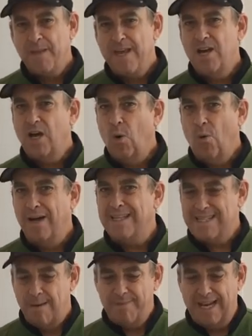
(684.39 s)
You're going to want
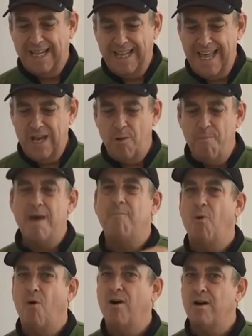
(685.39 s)
something a little bit
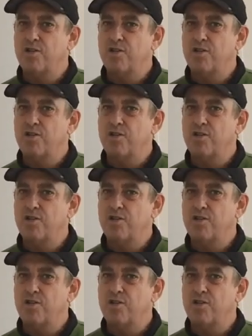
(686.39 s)
more